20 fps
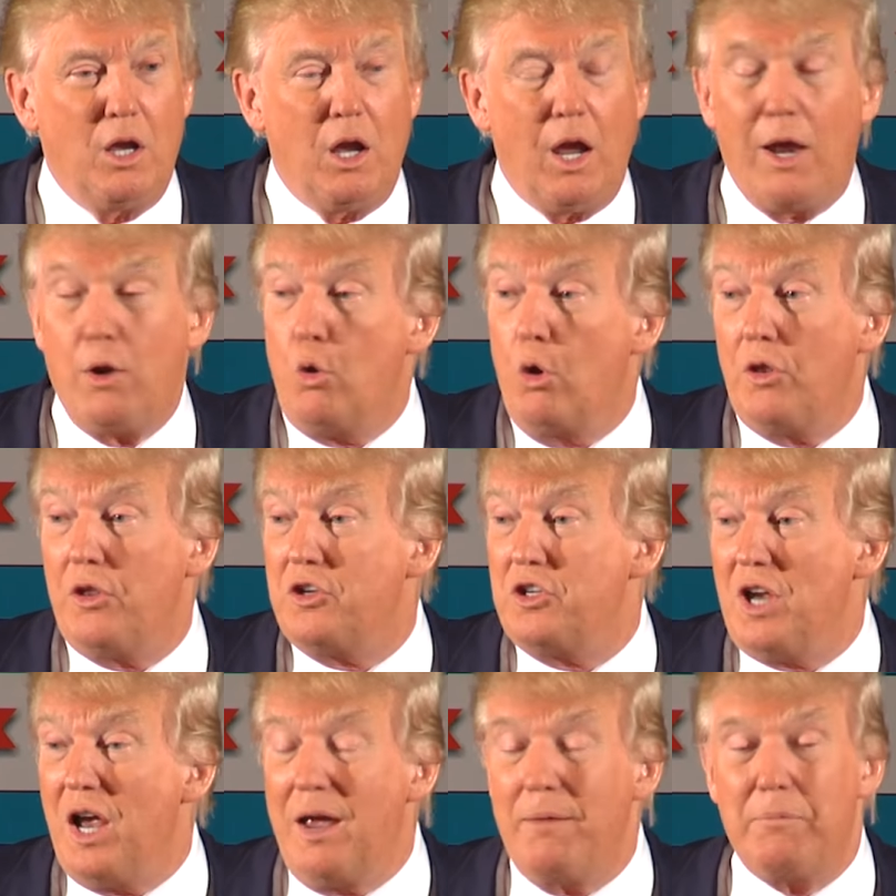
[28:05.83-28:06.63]
And all the
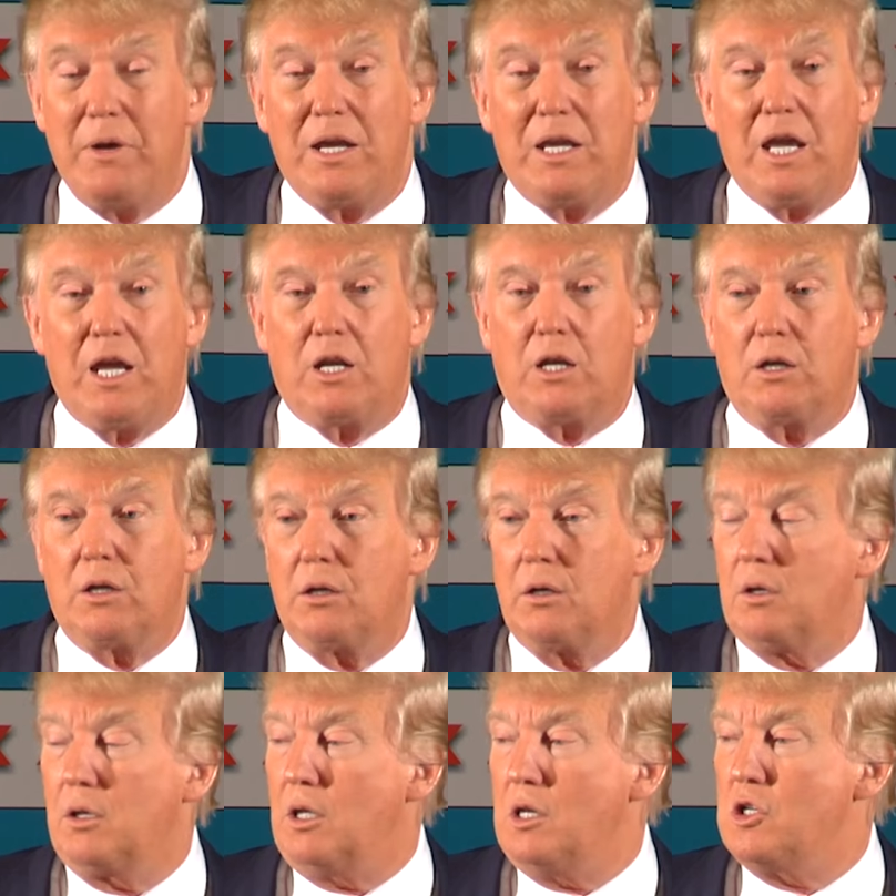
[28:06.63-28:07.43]
time I get
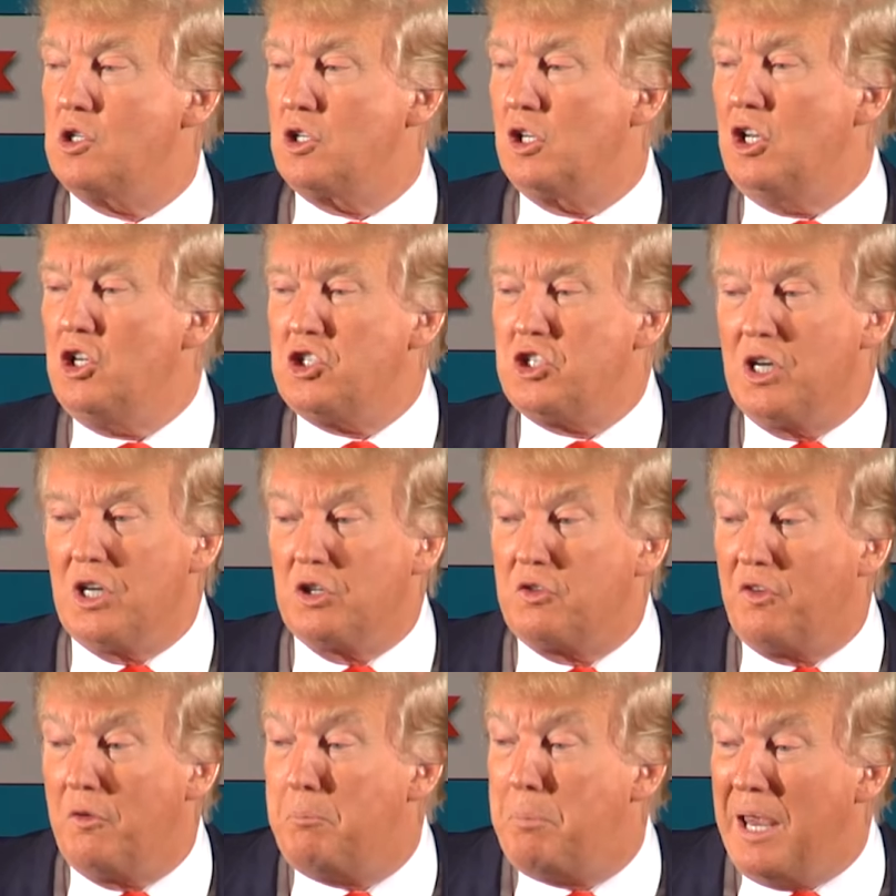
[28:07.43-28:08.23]
these
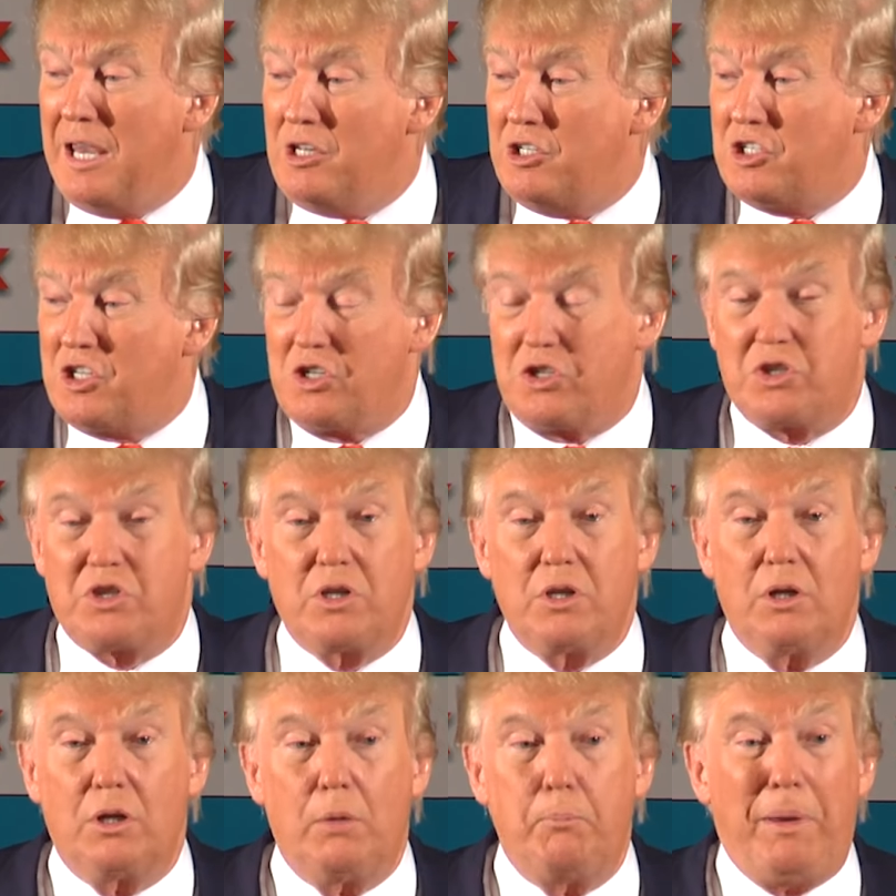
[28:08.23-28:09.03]
listings for
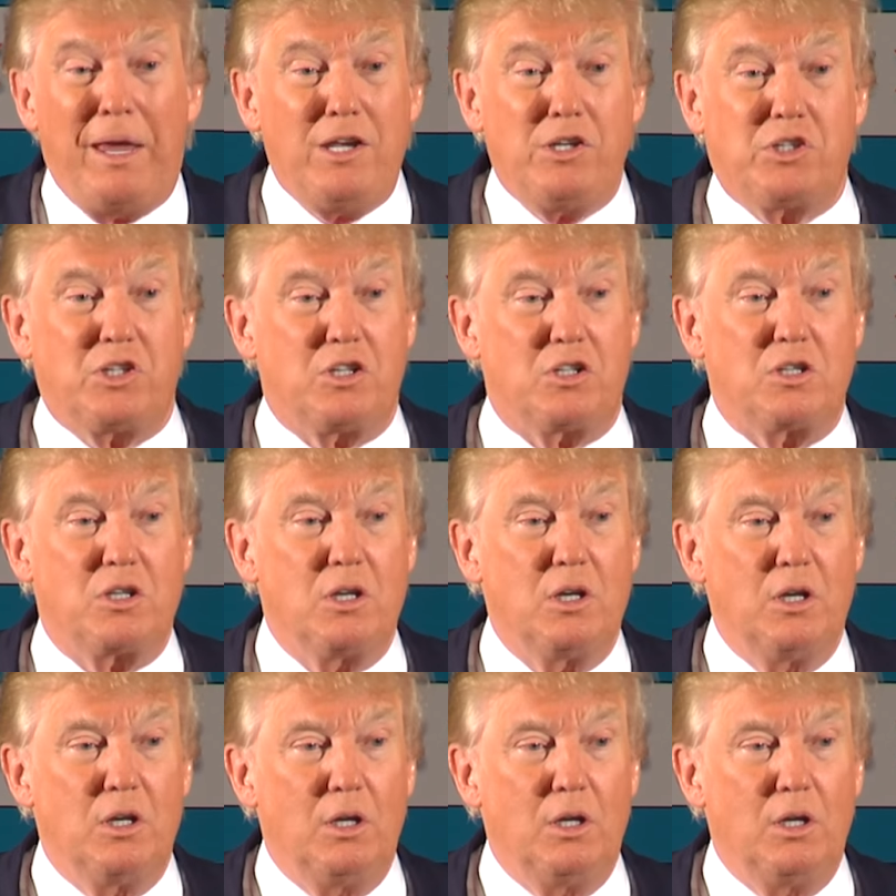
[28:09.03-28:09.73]
bases, bases.